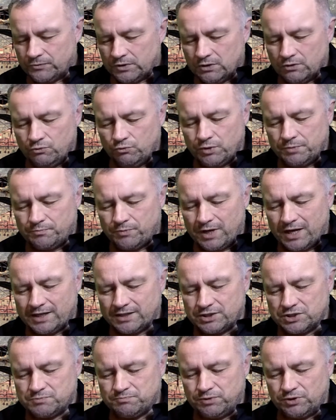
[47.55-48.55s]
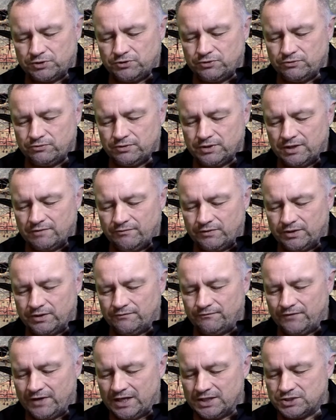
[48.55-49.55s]
We practiced platoon-level
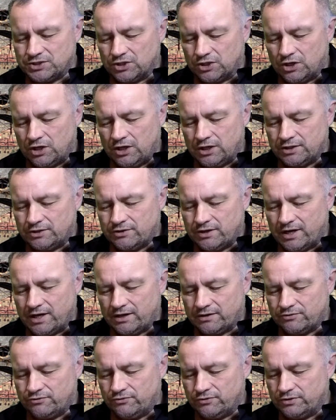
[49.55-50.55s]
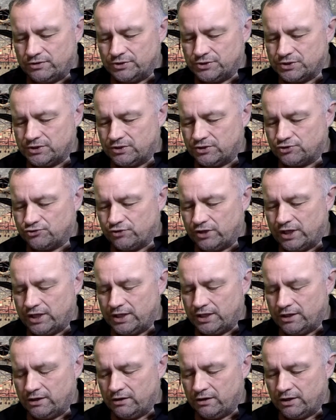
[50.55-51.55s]
advanced to contract drills in the
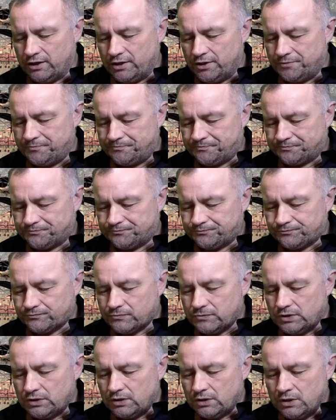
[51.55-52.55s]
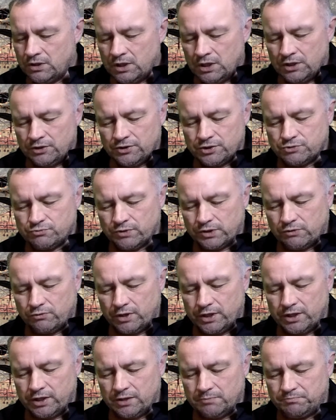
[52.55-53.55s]
training area. This
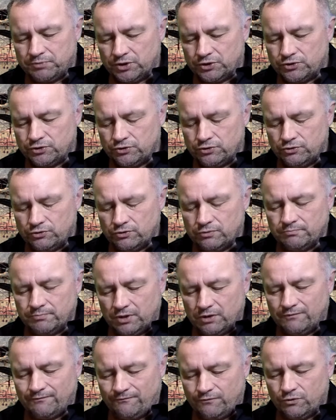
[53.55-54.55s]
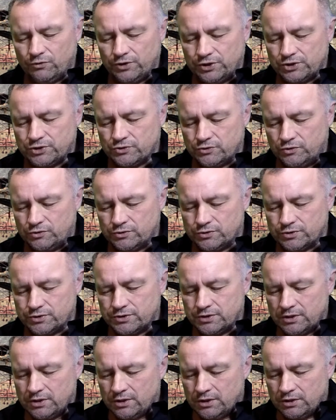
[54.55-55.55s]
required a platoon, about 40
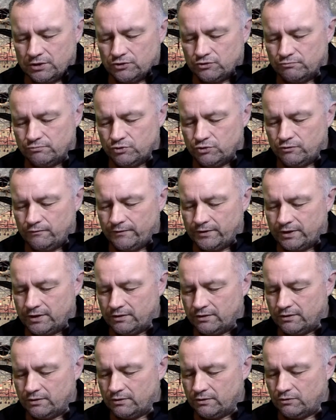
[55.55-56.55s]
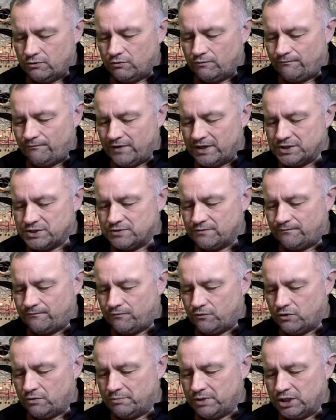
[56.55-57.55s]
soldiers, to move in an offensive
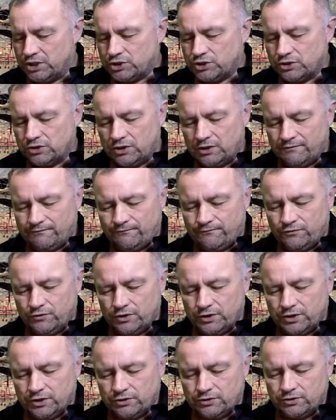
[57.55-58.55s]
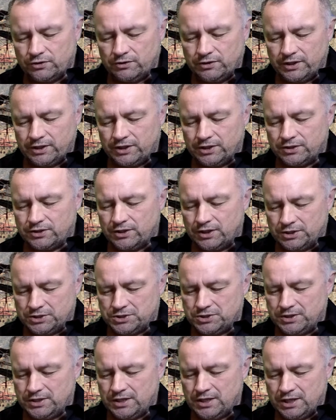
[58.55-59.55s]
formation on foot until they could touch
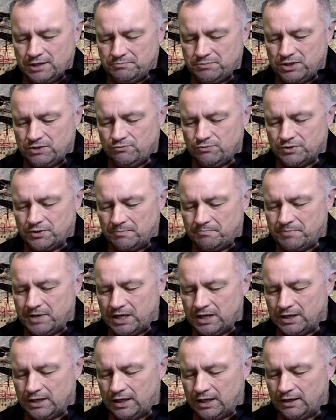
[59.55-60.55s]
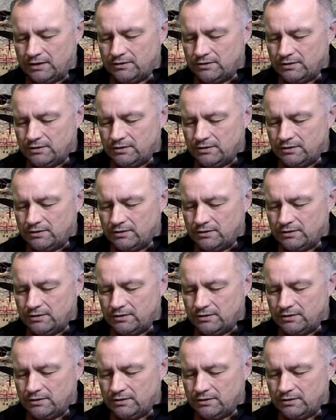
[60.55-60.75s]
the enemy with a bayonet.